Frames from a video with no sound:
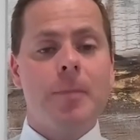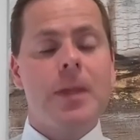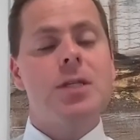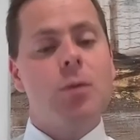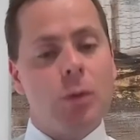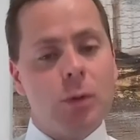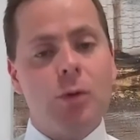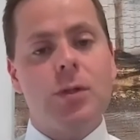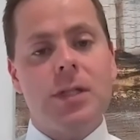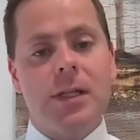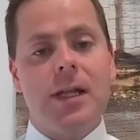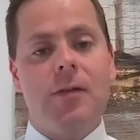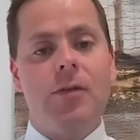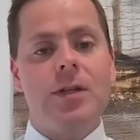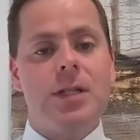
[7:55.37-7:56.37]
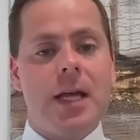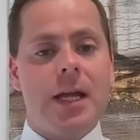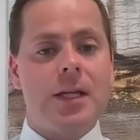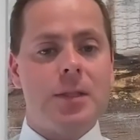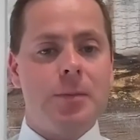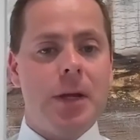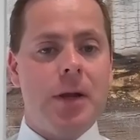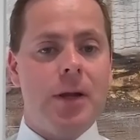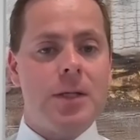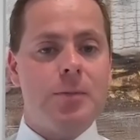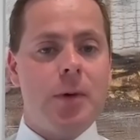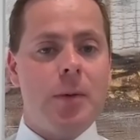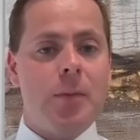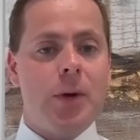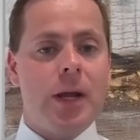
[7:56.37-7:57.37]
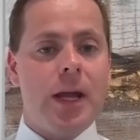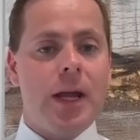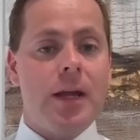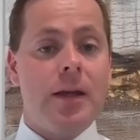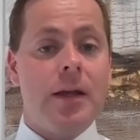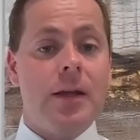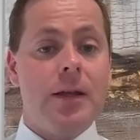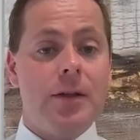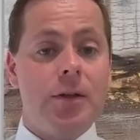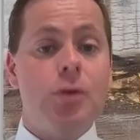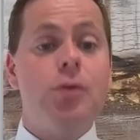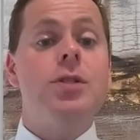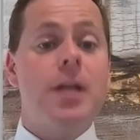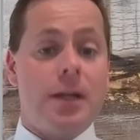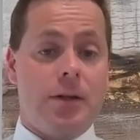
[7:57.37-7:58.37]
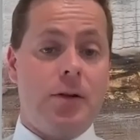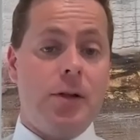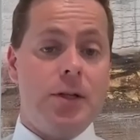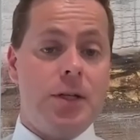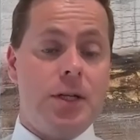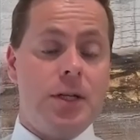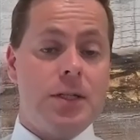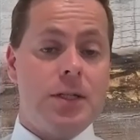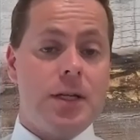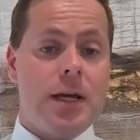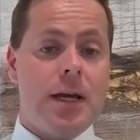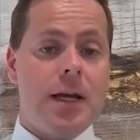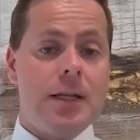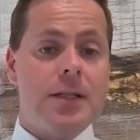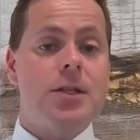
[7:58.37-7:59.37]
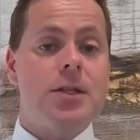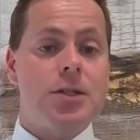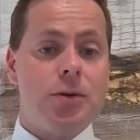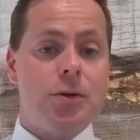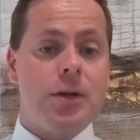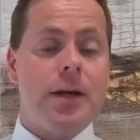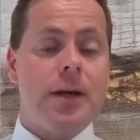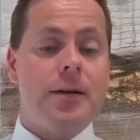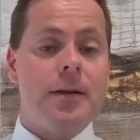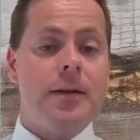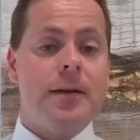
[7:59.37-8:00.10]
So we'll look to leverage that experience by bringing new technologies into SUDA.